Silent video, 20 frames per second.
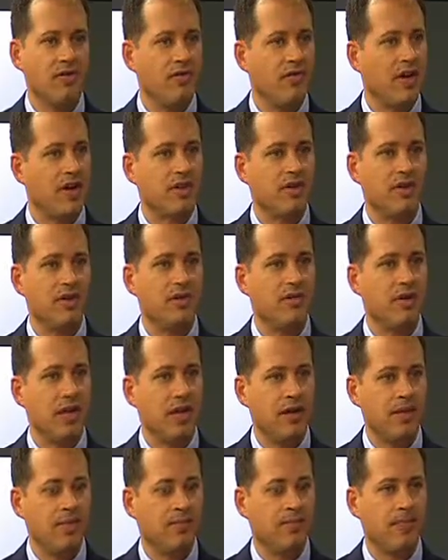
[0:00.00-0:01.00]
infection
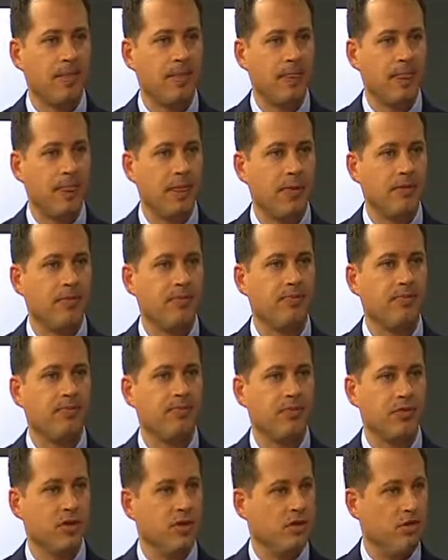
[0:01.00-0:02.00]
away. You kill it.
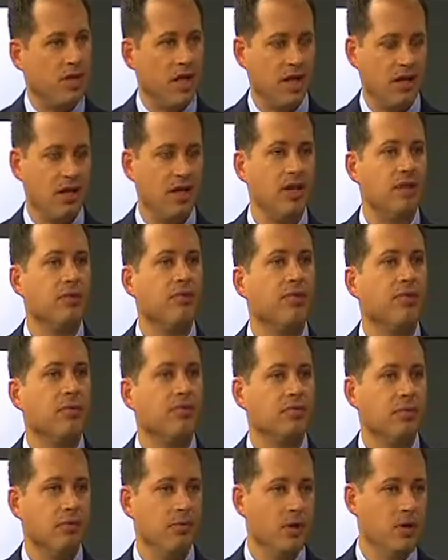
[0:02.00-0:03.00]
You kill it.
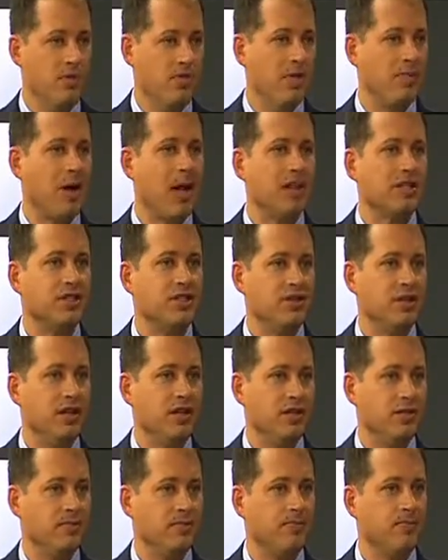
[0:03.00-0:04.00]
Remove the fine.
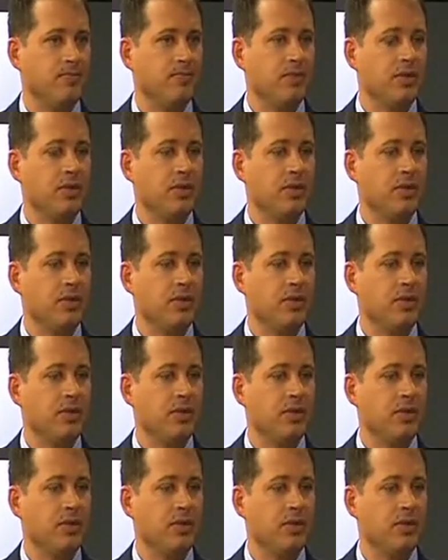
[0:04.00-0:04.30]
bacteria. Can, the,